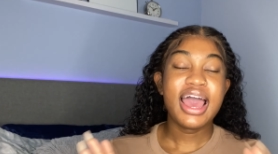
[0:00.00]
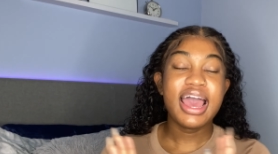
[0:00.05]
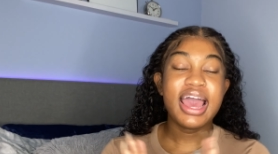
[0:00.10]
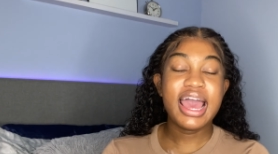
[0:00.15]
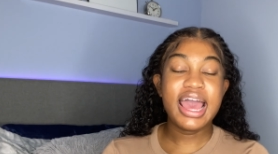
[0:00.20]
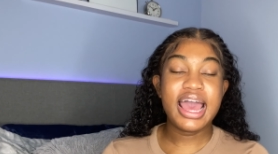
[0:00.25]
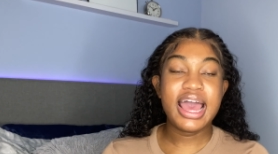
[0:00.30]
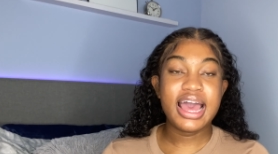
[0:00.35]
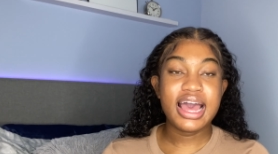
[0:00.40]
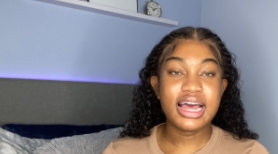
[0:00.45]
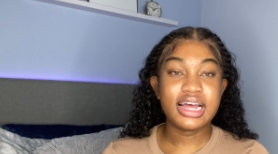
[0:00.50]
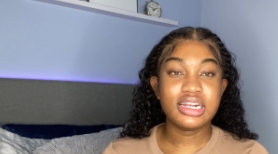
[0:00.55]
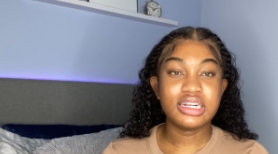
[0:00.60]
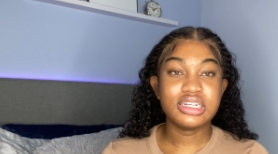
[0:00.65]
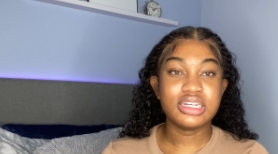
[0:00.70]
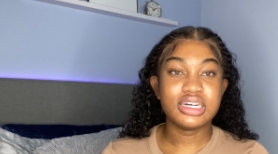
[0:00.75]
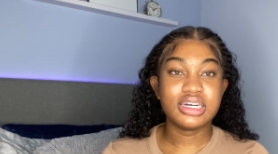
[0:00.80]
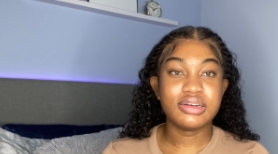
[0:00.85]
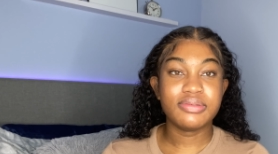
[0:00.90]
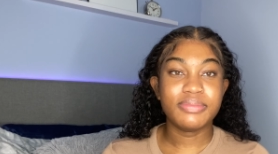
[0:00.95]

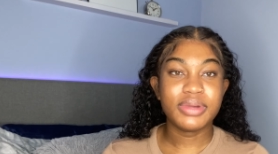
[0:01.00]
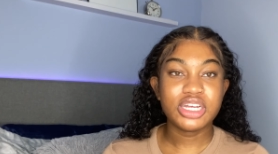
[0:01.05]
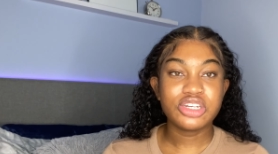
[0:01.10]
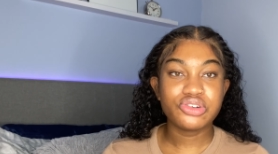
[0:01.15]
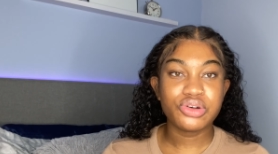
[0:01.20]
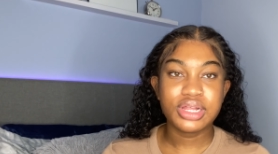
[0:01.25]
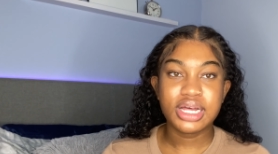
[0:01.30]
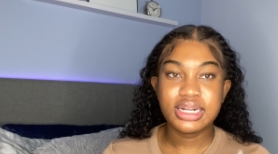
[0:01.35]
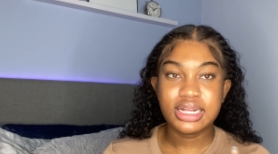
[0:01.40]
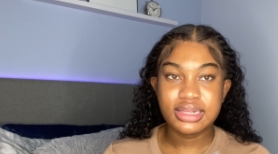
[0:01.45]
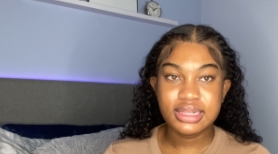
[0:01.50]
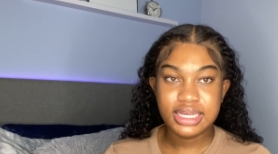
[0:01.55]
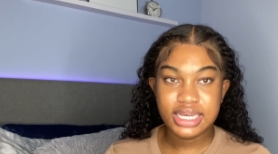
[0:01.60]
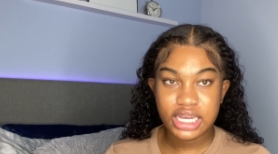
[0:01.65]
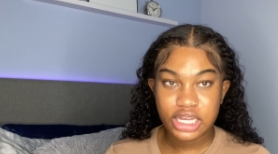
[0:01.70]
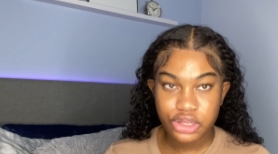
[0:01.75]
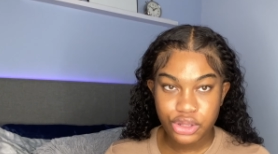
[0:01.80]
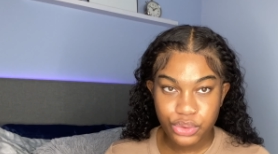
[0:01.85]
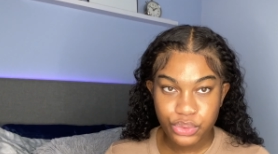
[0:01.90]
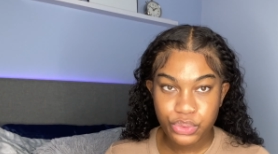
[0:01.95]
and make sure that doesn't get
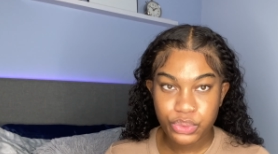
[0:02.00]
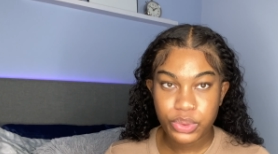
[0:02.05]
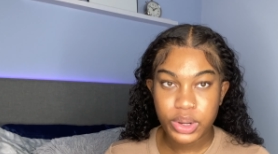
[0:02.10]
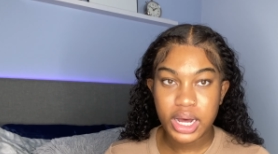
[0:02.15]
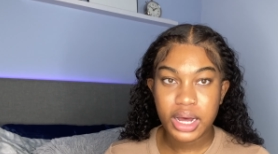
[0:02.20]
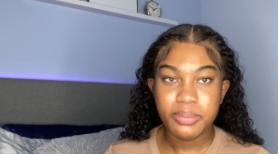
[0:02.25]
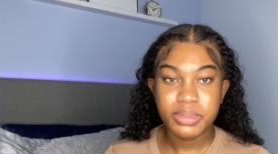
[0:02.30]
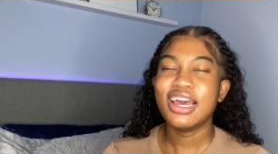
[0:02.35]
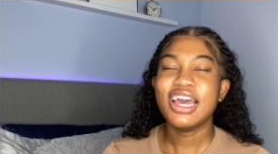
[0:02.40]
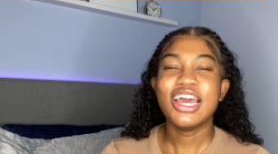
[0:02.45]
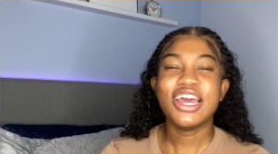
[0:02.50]
in your hoo-ha.